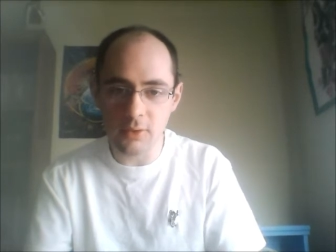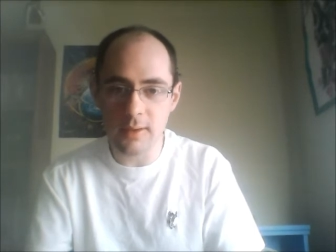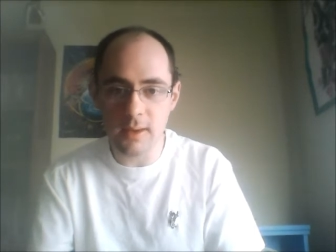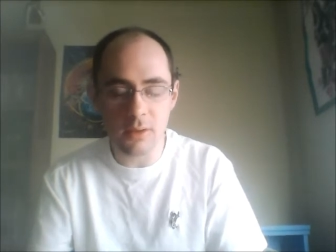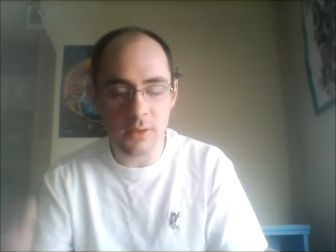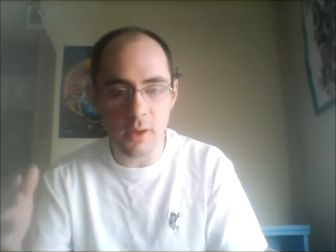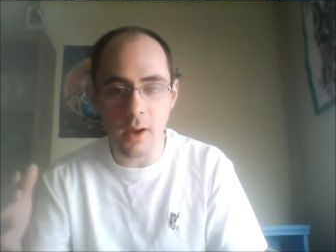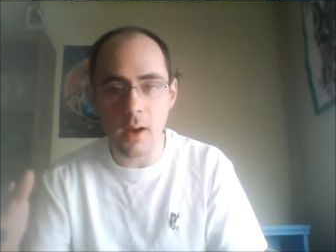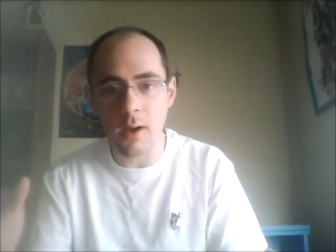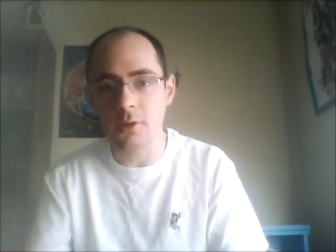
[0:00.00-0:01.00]
they're heels,
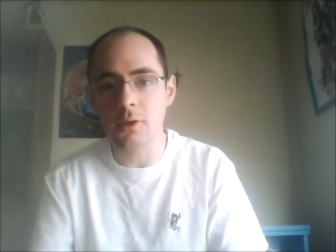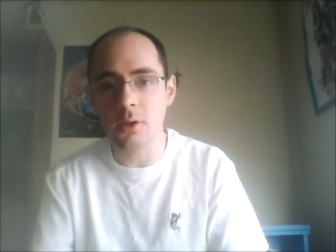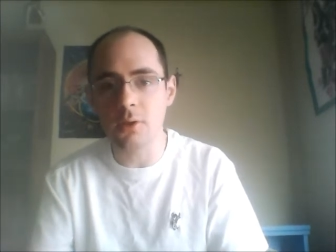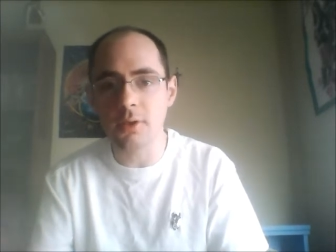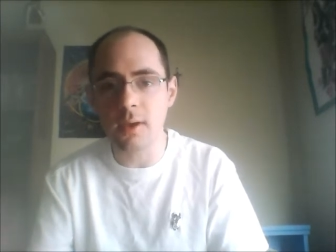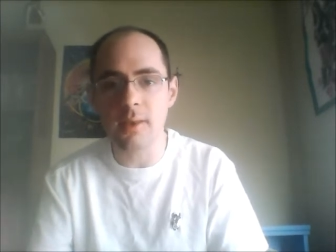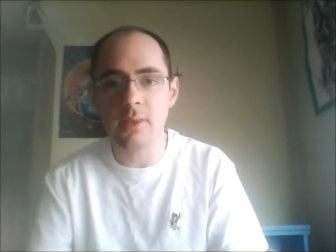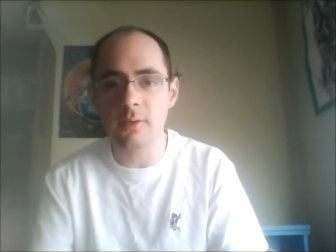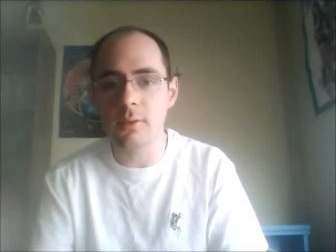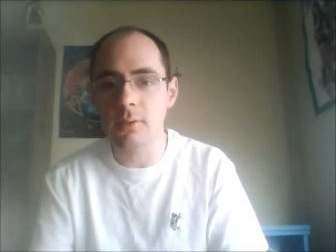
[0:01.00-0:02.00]
on another side